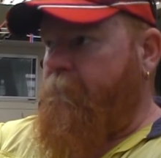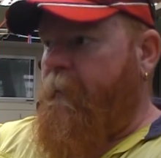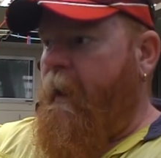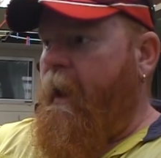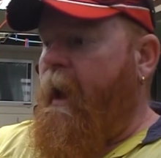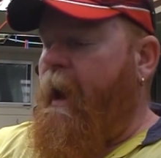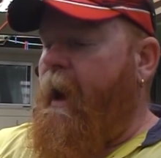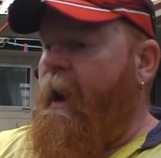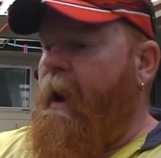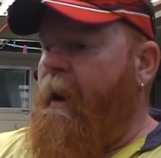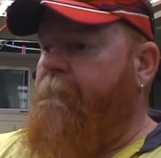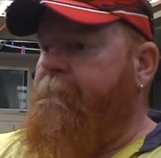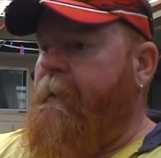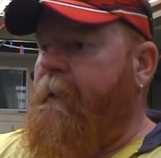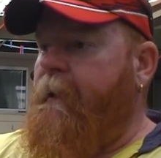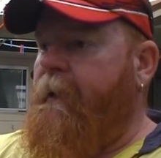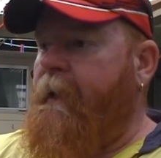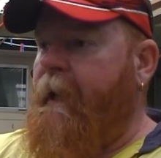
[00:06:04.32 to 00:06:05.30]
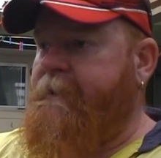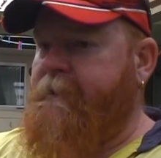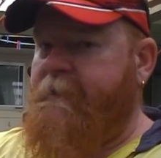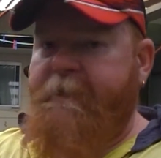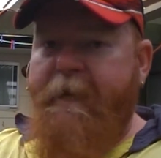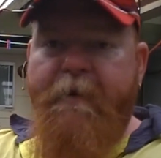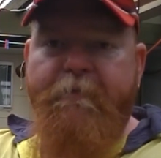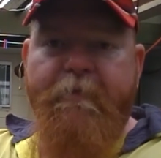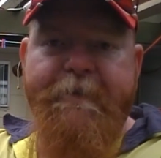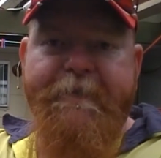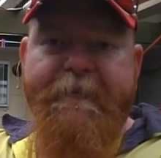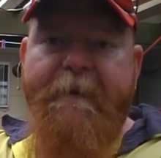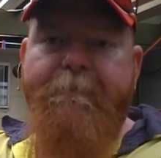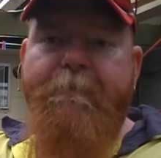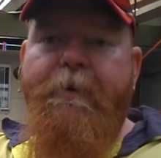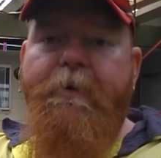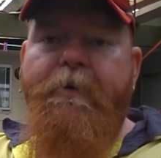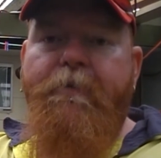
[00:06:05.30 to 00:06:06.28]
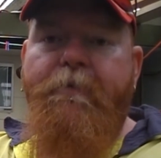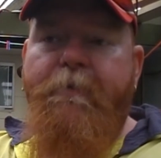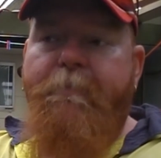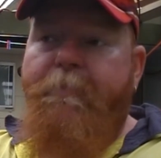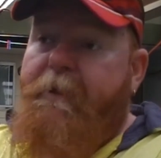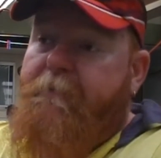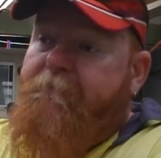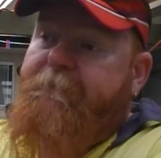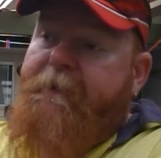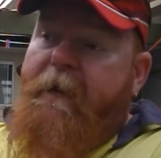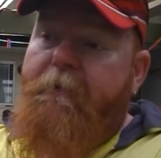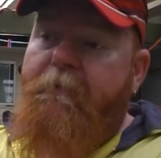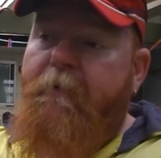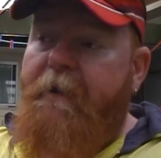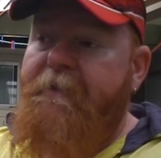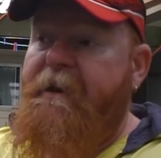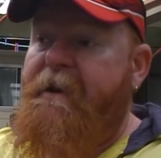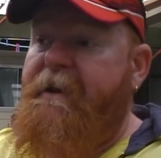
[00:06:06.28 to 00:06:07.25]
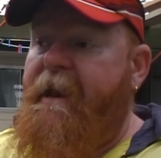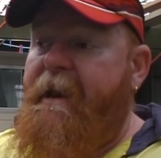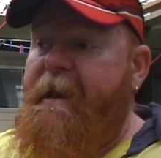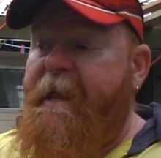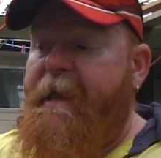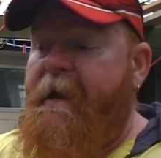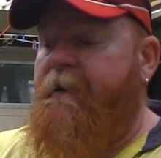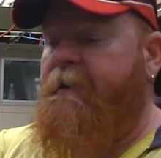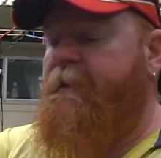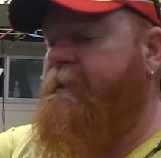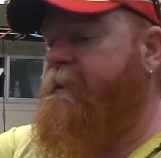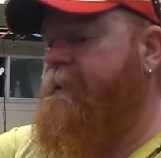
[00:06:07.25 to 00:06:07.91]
As I said, risky maneuver, but you know, I did it anyhow.